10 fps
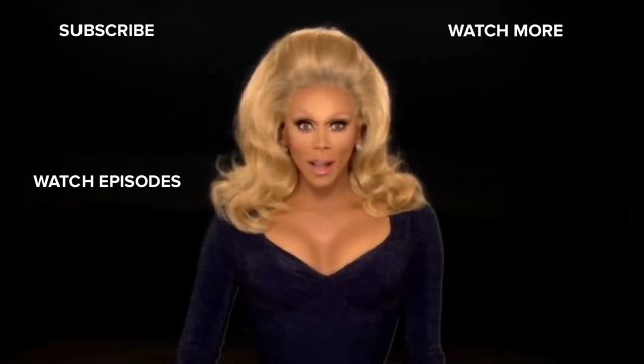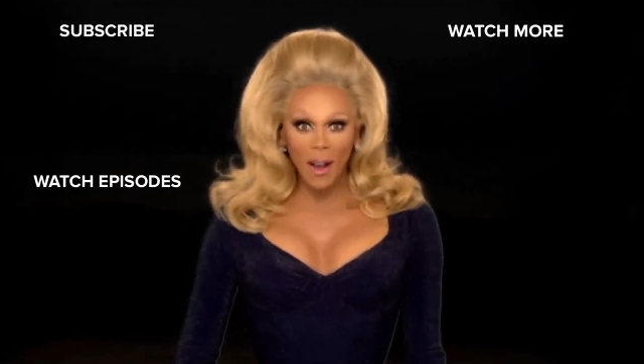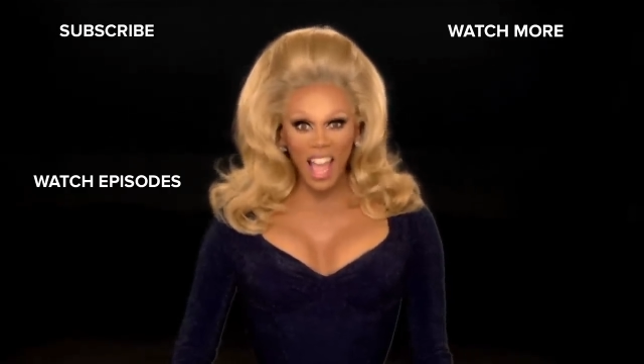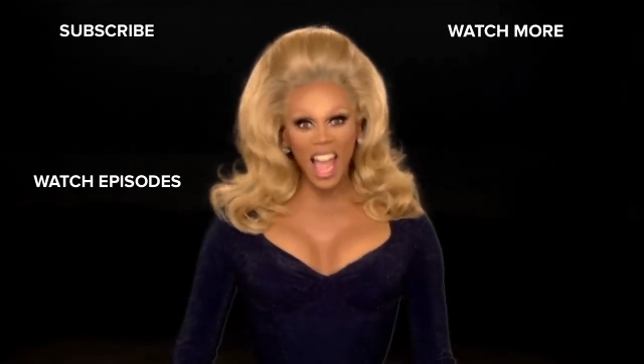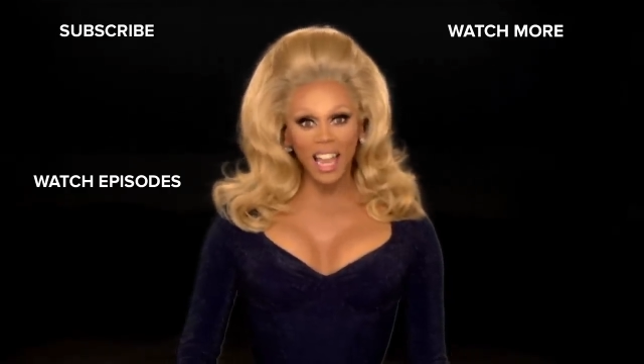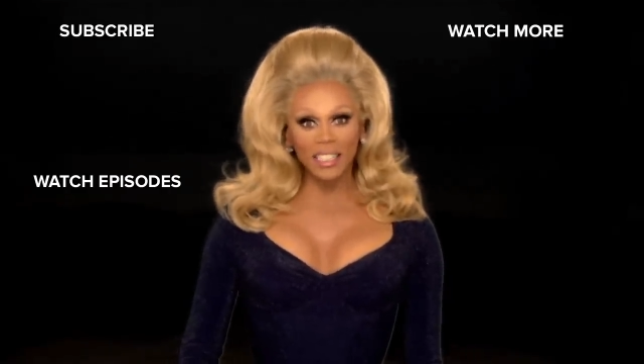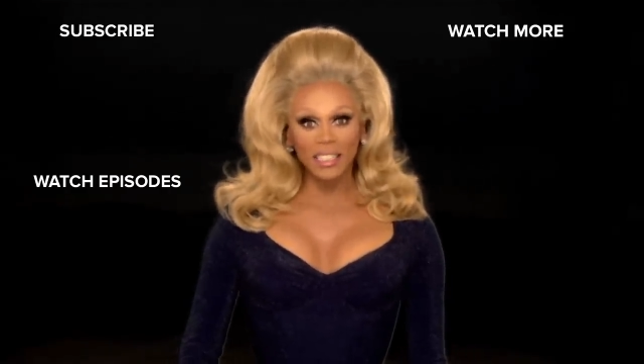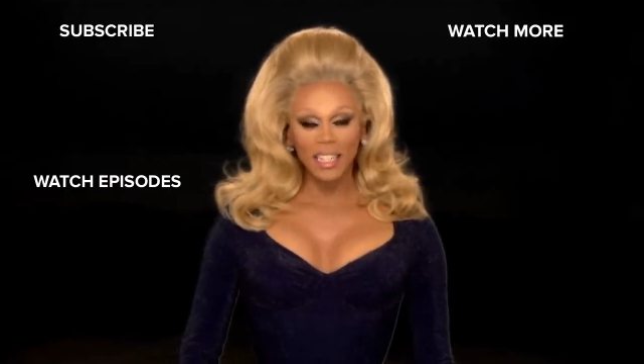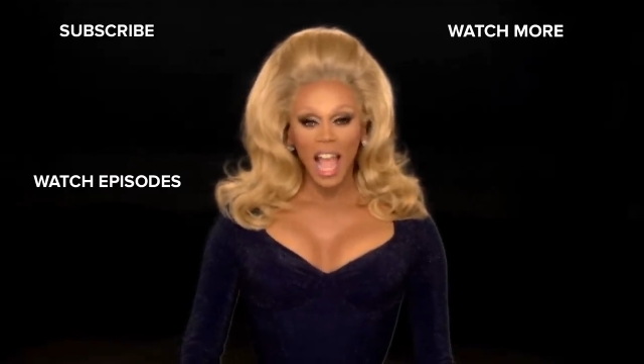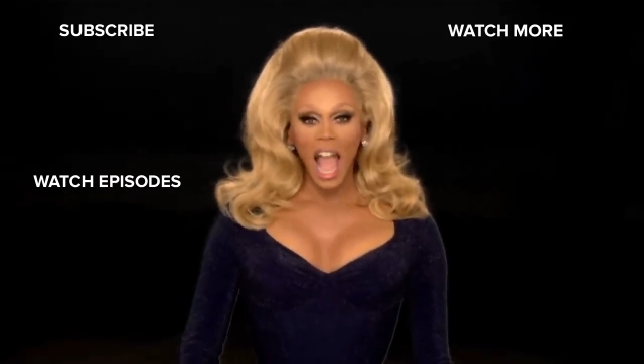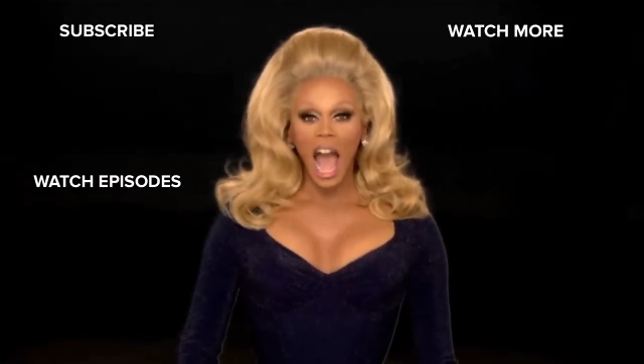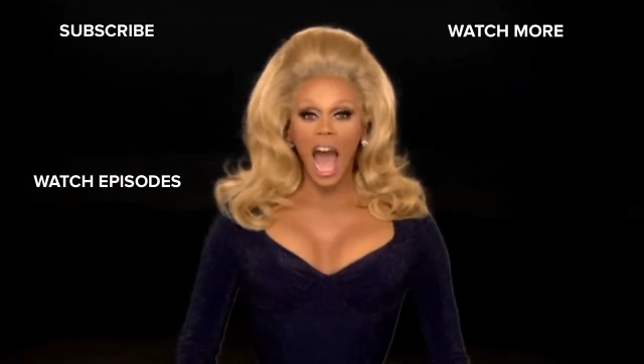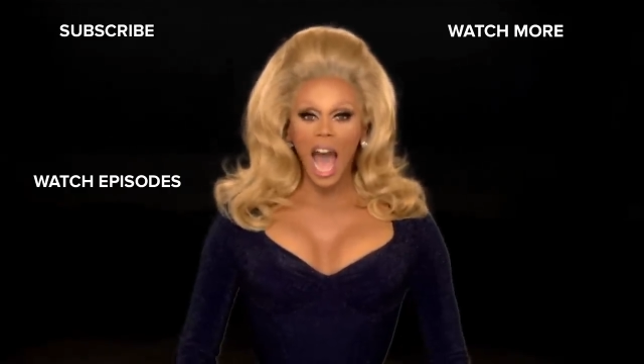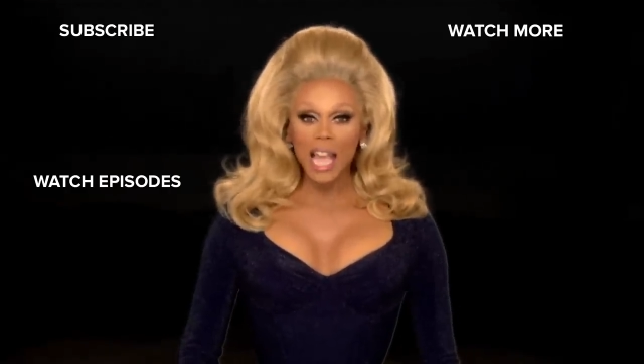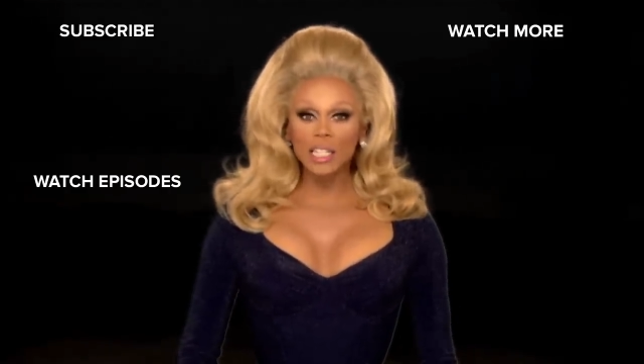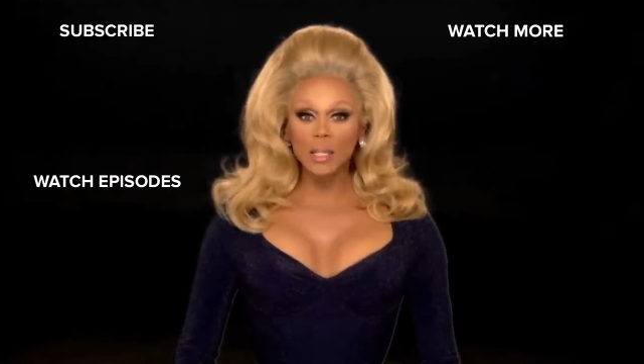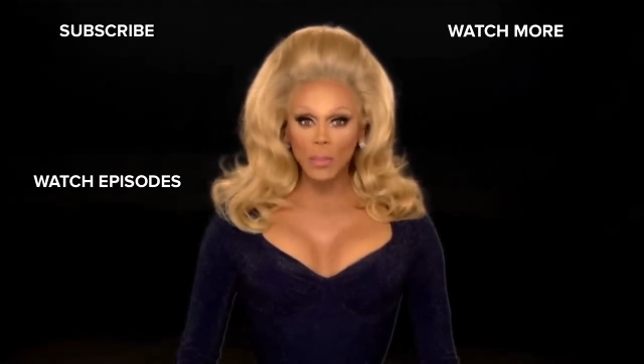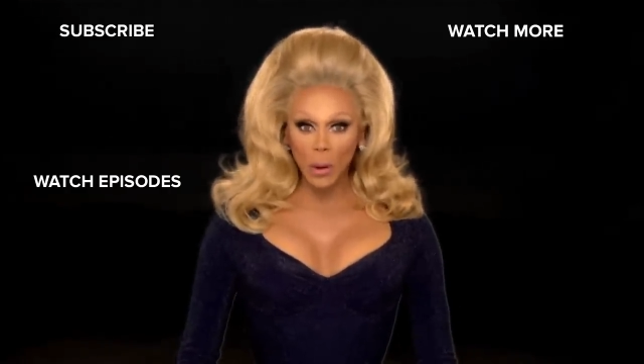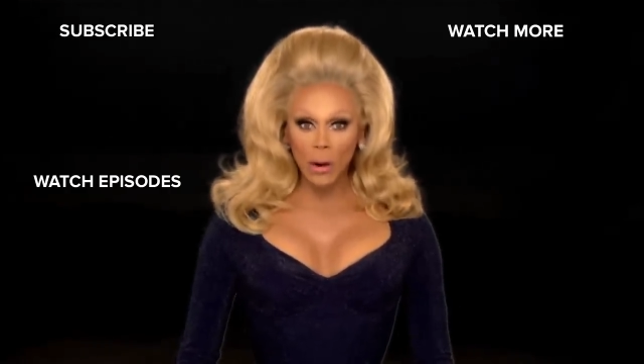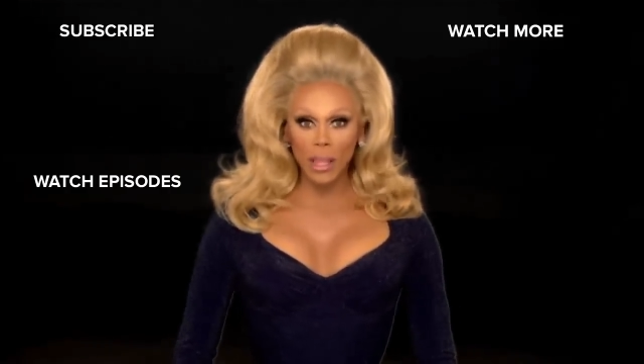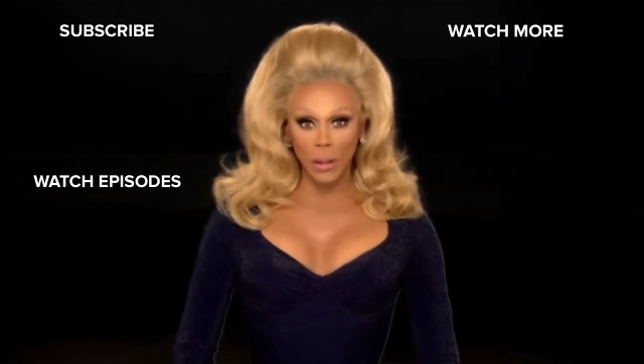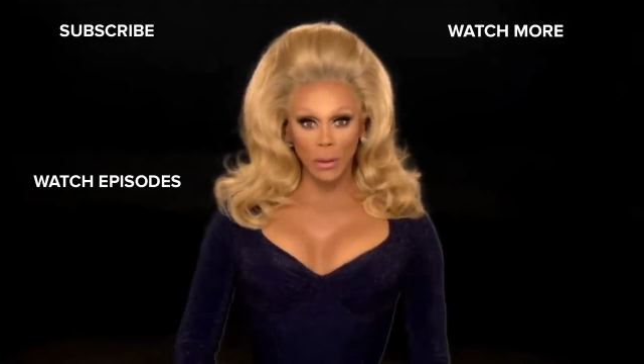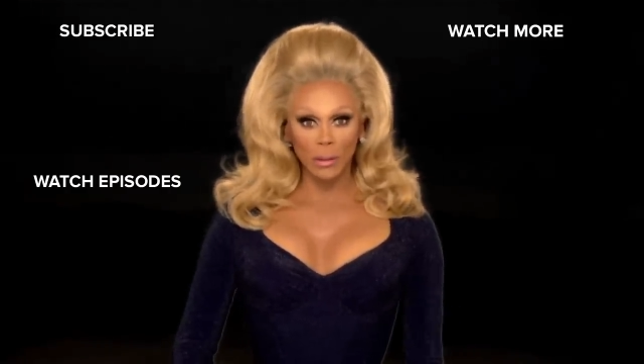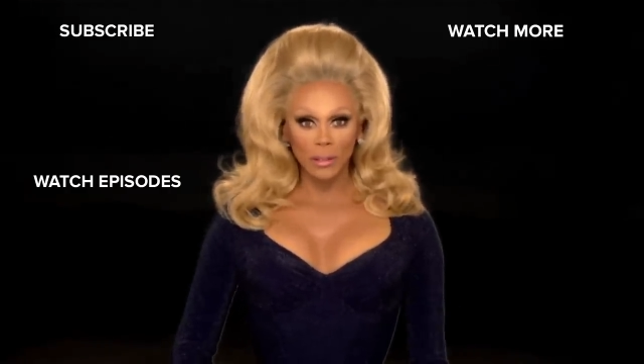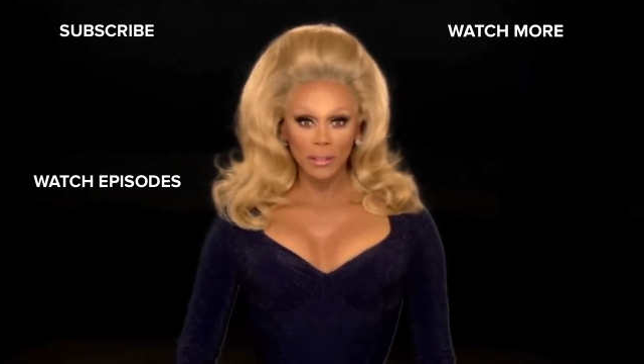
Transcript: Go ahead. I support you.